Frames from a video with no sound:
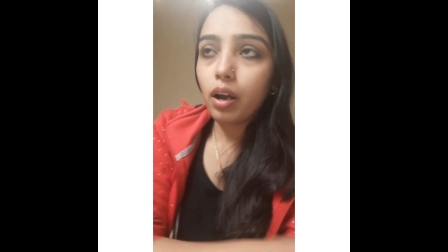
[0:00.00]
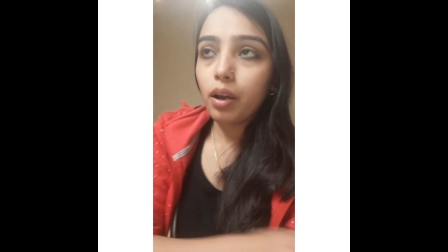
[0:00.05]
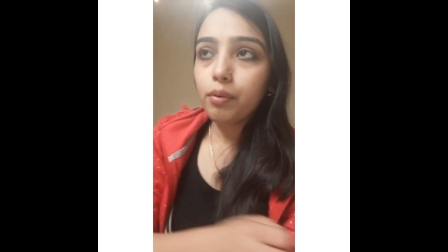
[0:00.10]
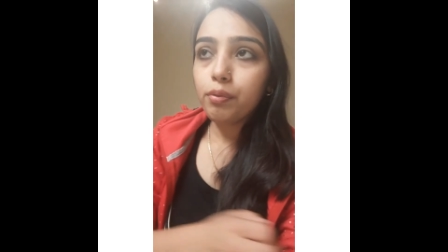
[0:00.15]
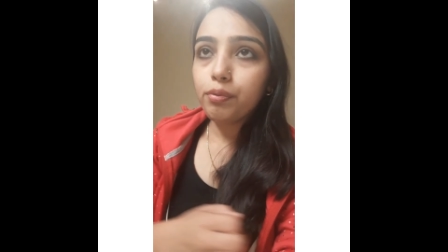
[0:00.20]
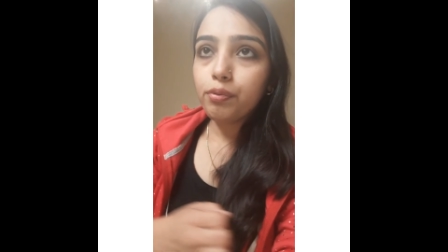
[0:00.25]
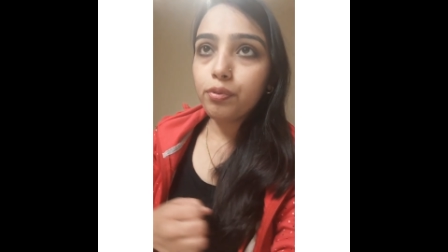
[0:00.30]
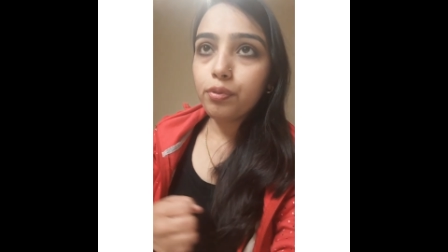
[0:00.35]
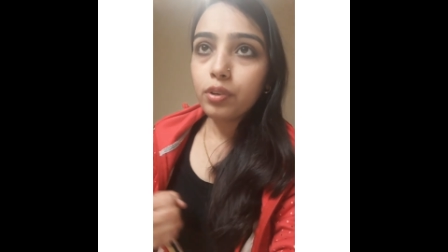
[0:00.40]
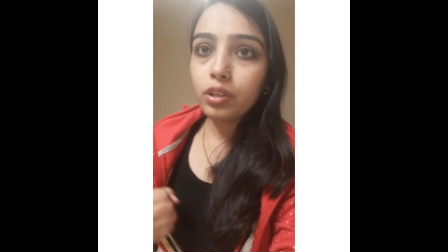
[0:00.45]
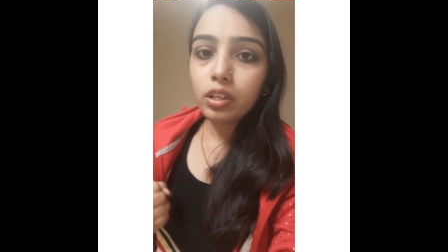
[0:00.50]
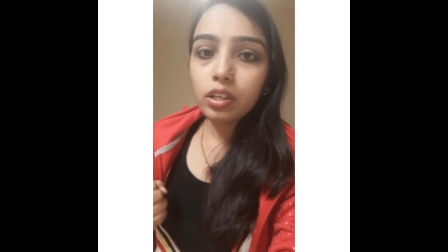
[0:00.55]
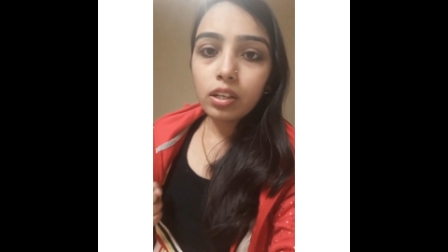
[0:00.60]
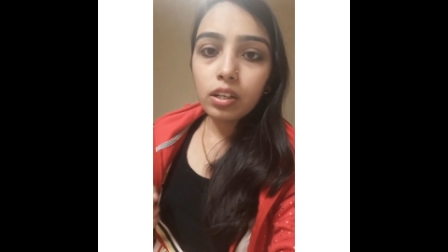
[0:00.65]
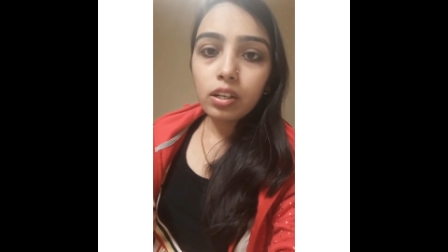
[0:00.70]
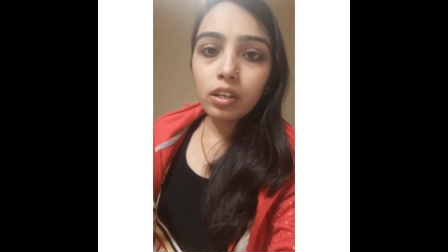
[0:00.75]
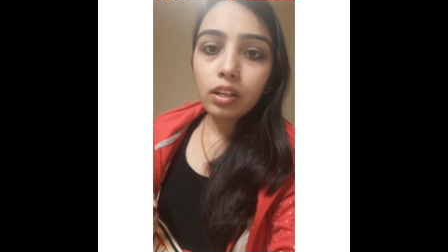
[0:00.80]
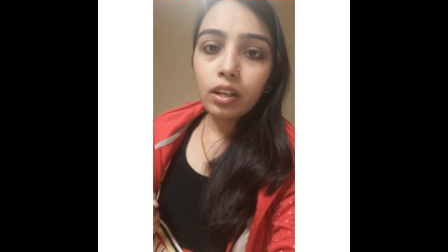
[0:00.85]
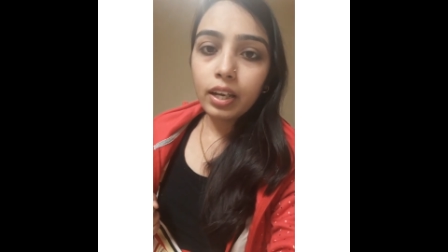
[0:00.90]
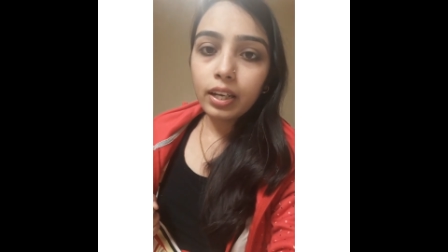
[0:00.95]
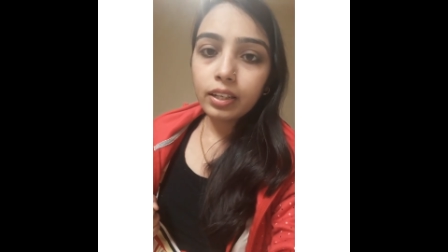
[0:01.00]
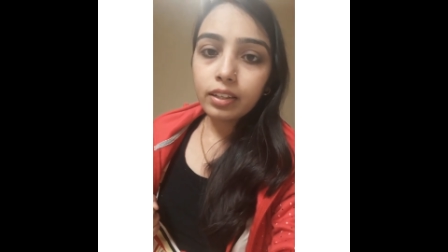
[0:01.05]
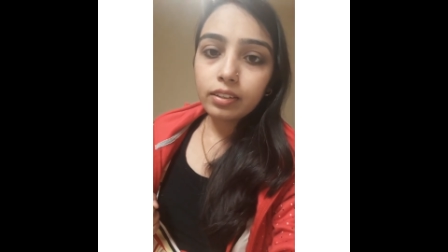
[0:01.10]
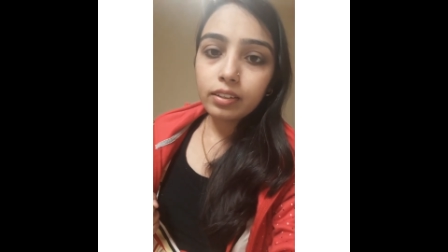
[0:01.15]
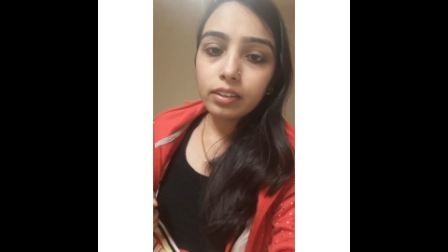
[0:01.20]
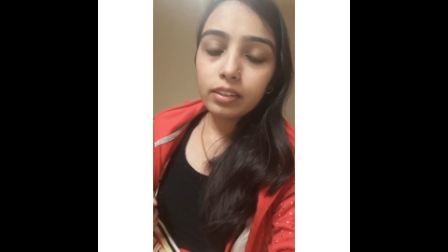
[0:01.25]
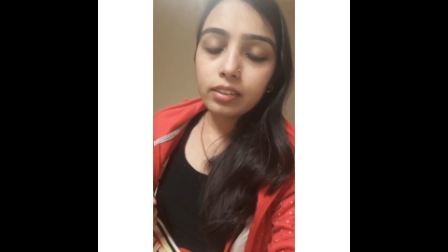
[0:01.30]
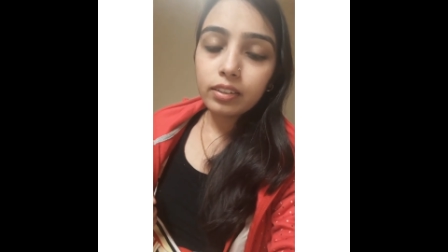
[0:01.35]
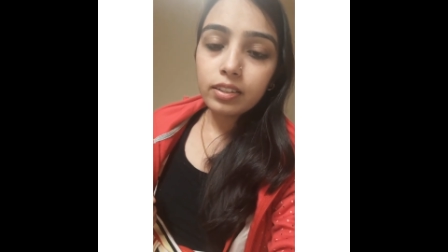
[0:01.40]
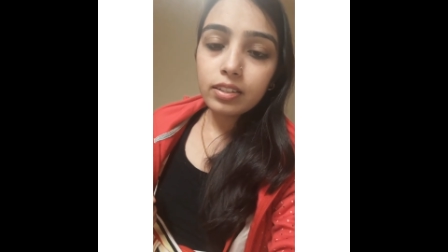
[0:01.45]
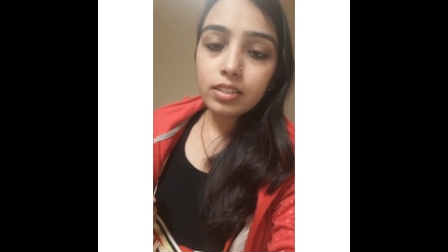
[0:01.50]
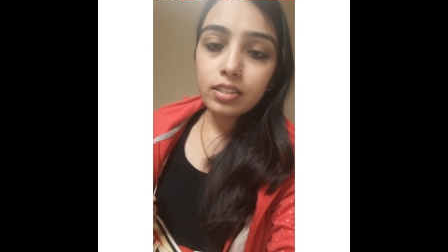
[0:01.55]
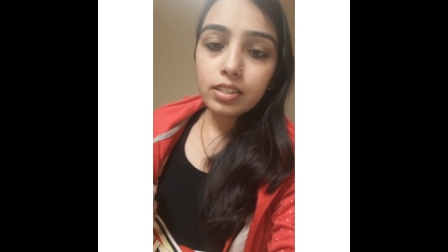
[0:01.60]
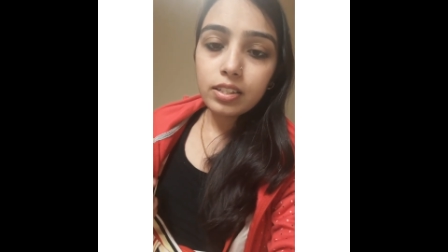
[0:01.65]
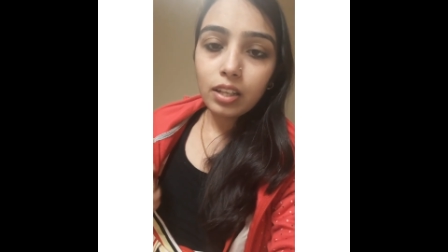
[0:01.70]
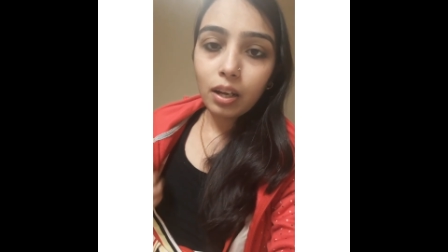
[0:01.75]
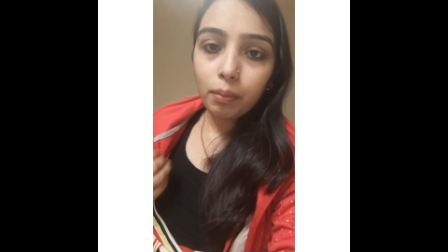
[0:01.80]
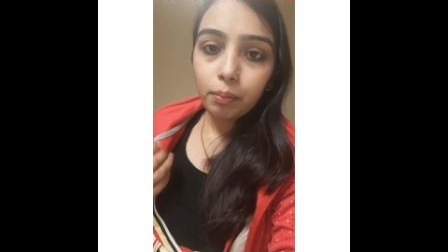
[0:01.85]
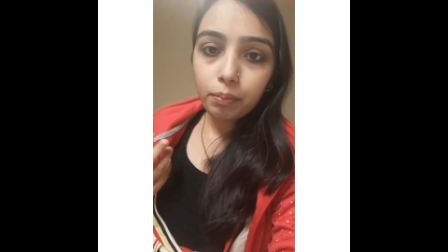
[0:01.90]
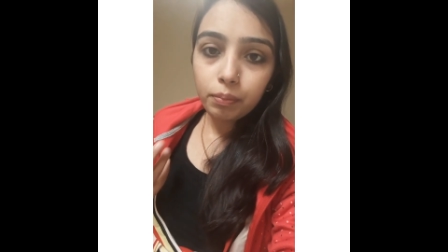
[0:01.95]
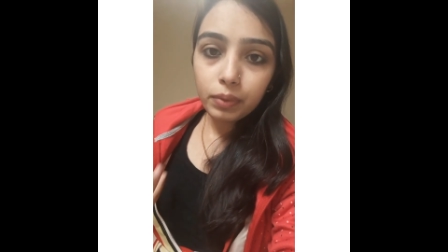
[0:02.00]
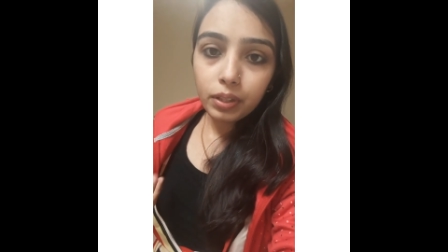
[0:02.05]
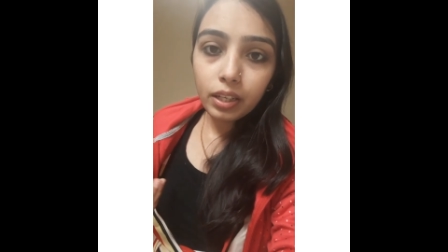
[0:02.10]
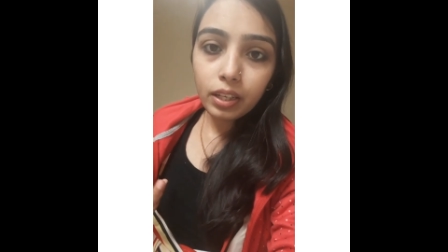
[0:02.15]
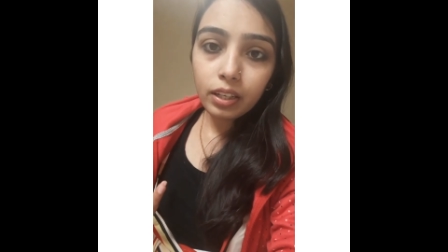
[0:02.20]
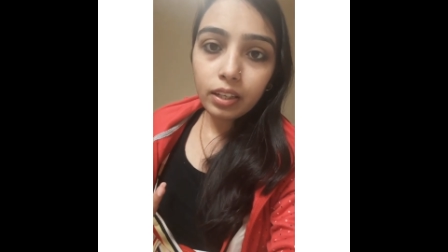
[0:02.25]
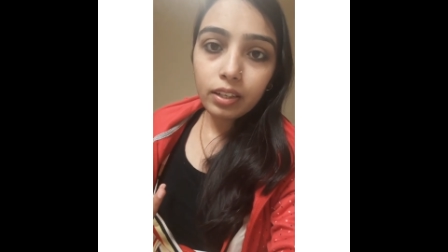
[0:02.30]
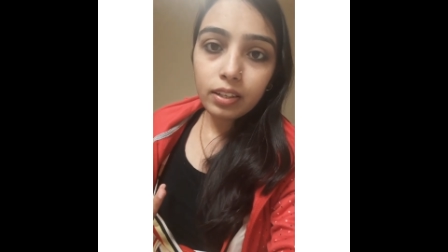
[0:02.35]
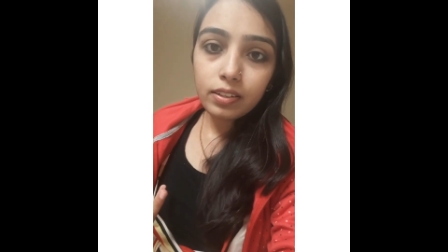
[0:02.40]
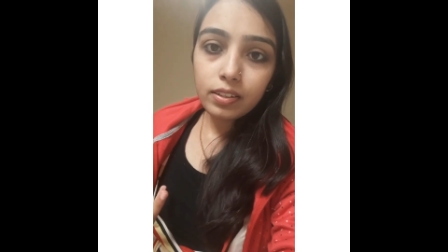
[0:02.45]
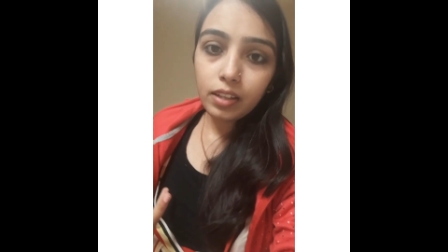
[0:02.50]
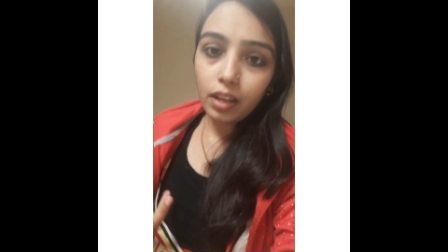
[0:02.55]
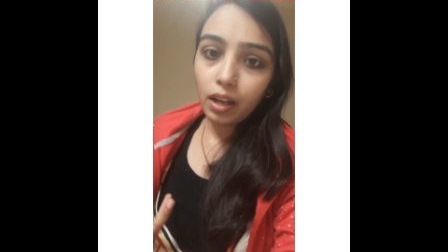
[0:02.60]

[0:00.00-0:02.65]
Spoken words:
I feel like this something is